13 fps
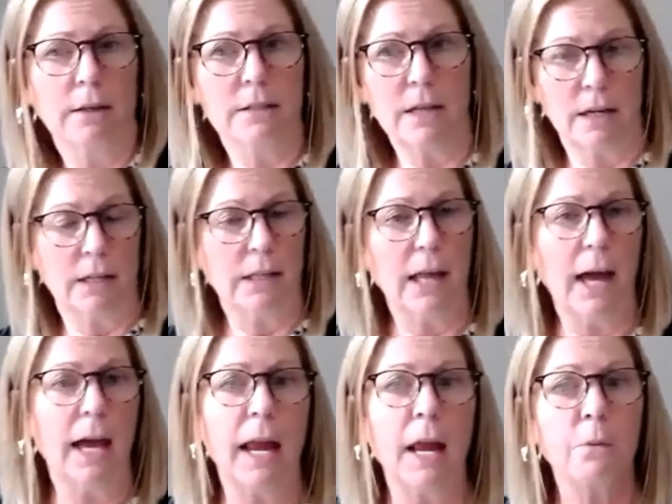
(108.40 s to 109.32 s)
done a
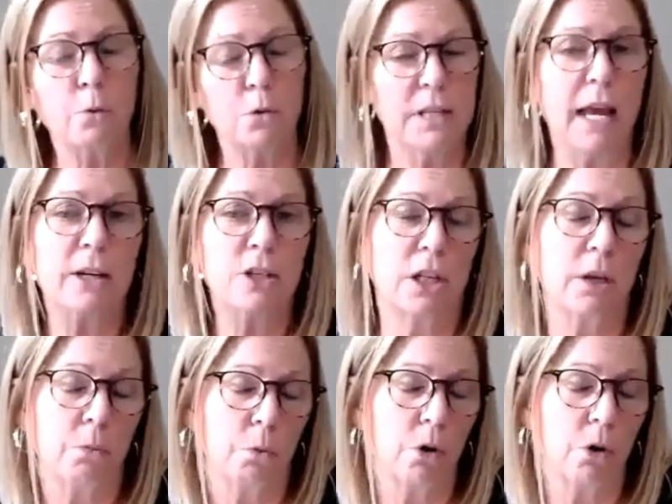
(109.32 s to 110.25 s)
lot and was
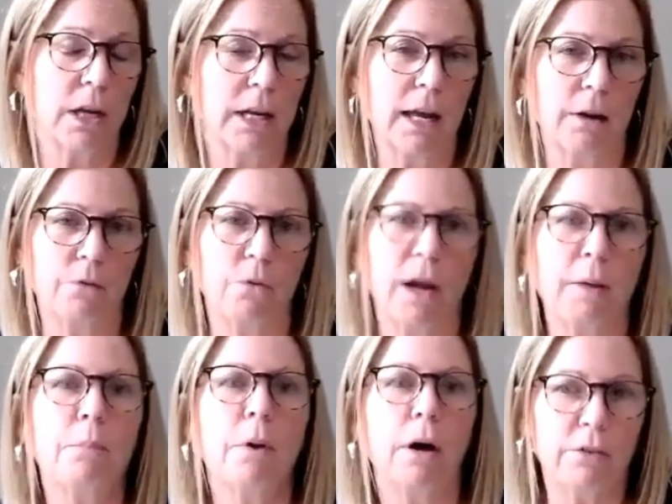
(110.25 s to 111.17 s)
actually working on
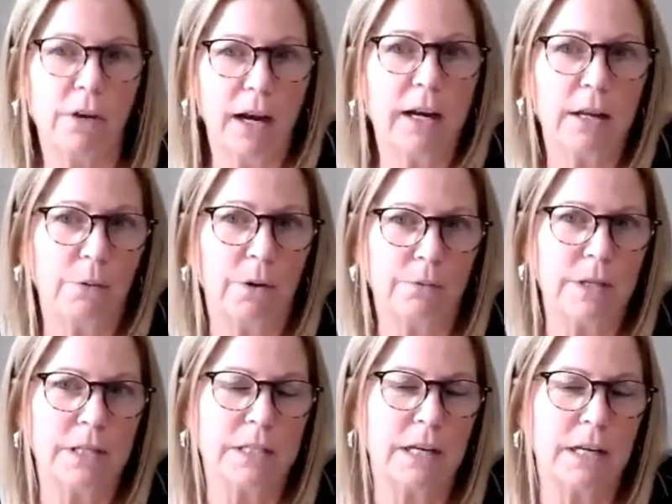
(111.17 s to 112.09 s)
RAMP already when we
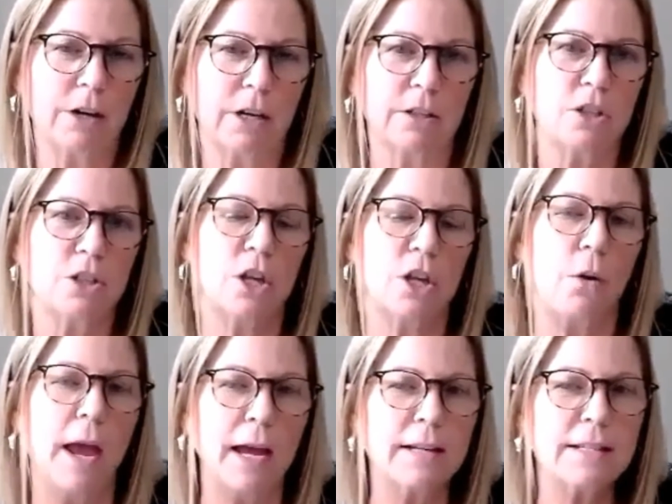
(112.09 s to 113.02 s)
started.
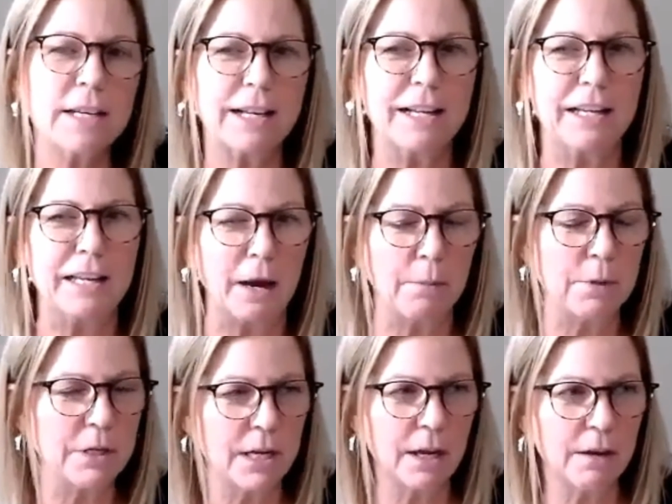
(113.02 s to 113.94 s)
So as a
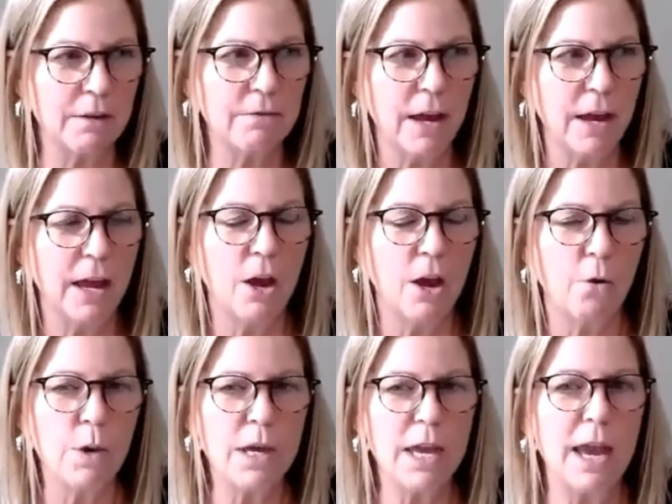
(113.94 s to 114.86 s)
collaborative,
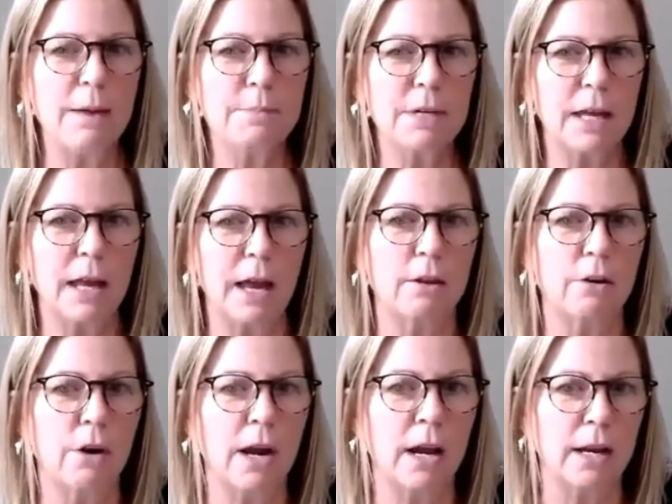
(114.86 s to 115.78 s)
we came
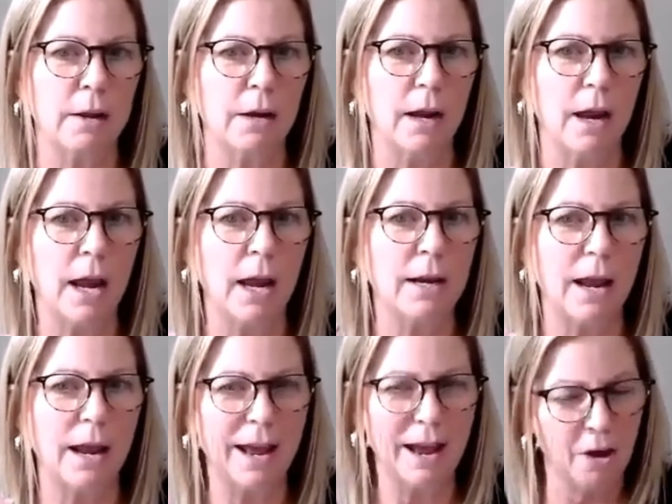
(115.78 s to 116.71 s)
together and
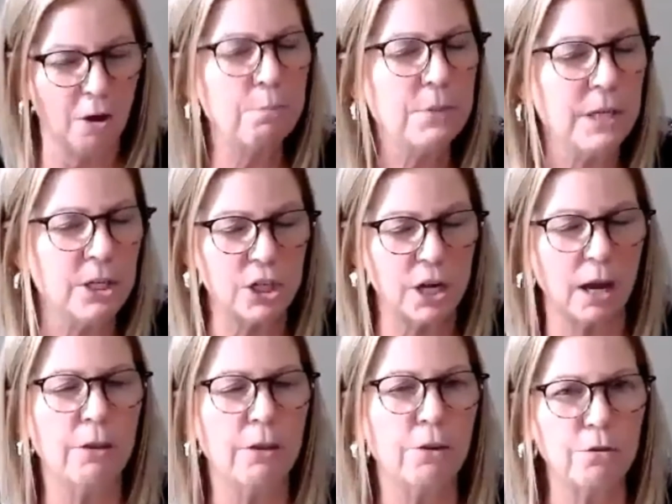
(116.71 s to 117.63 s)
helped each
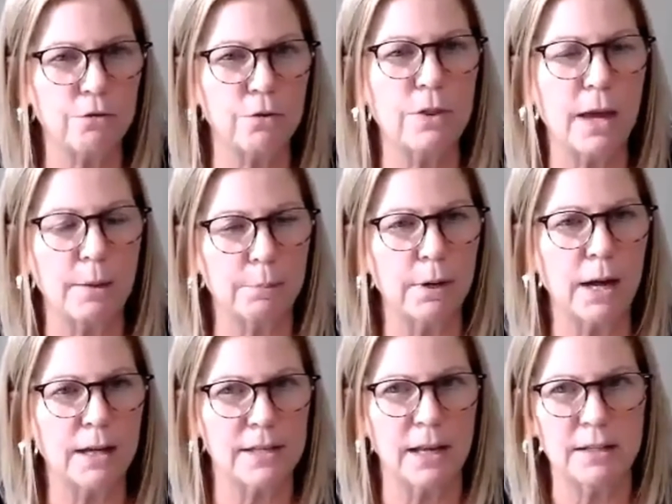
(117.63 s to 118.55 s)
other through that
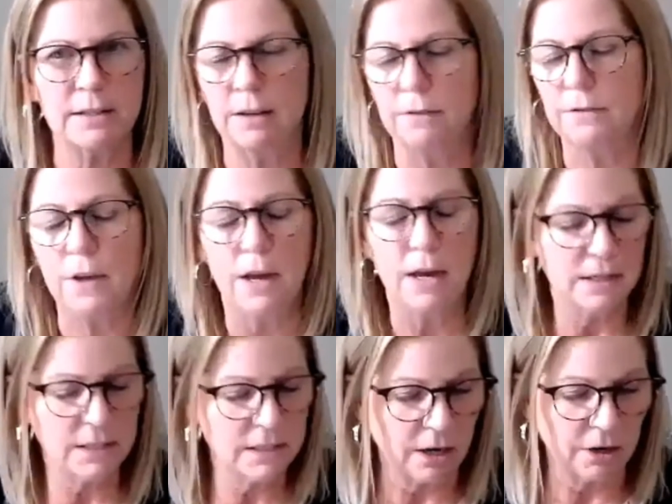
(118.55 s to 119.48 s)
process of
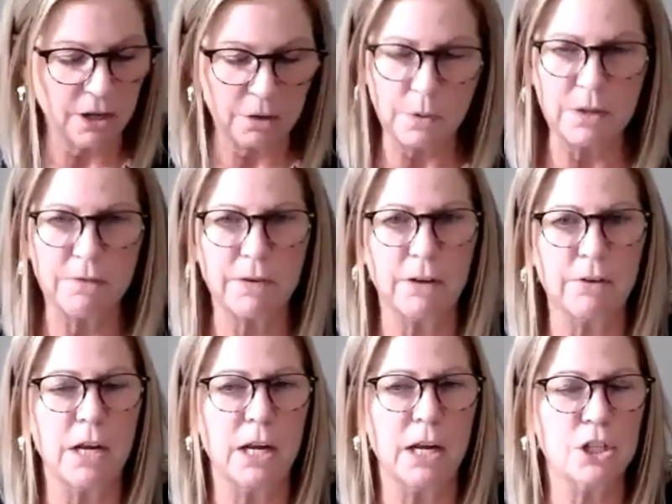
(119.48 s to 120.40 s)
starting with a
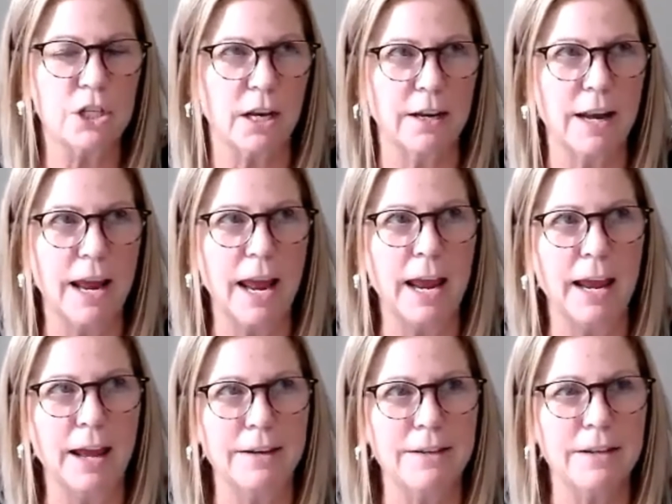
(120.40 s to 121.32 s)
foundation
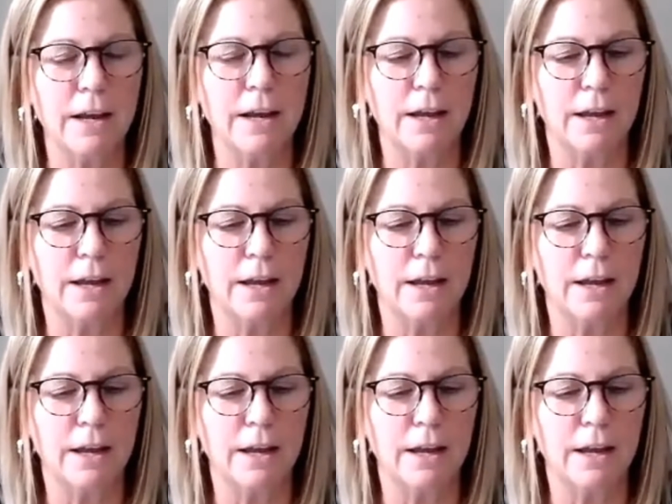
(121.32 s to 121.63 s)
and